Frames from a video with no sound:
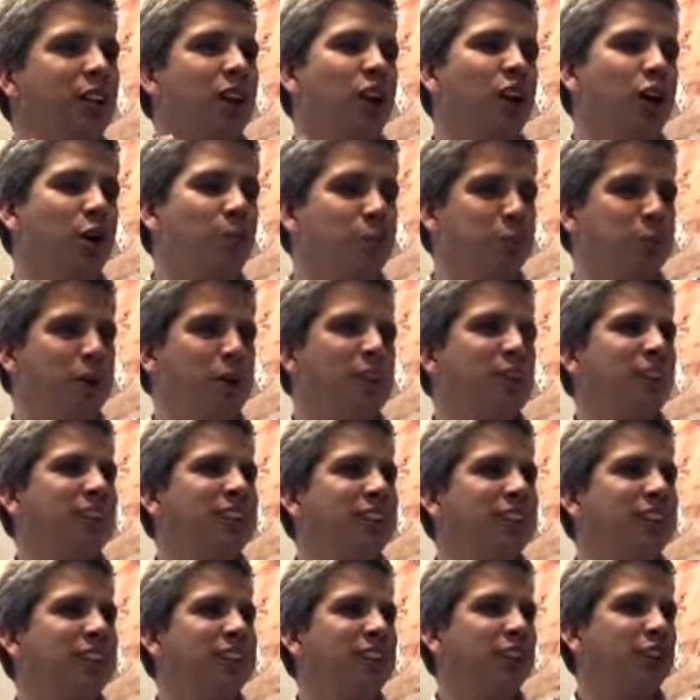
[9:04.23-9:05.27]
Her parents
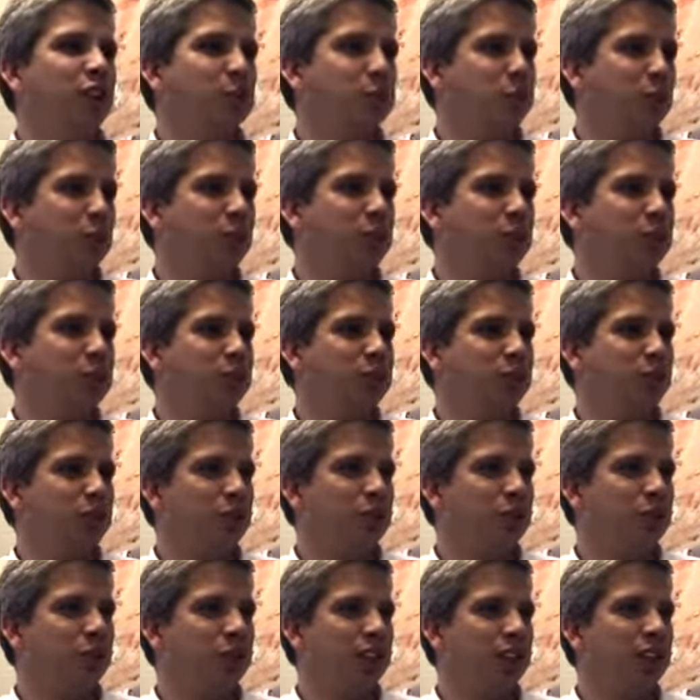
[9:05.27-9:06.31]
can stand on the bottom
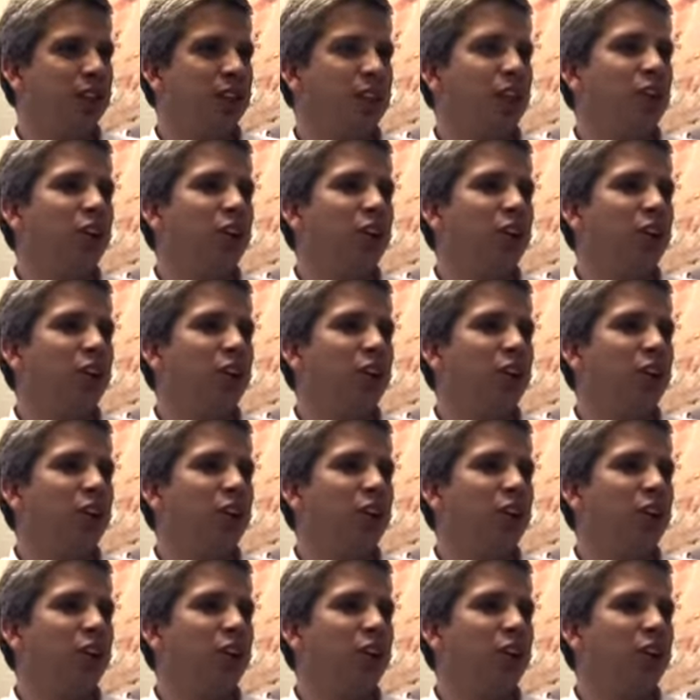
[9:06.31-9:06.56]
story,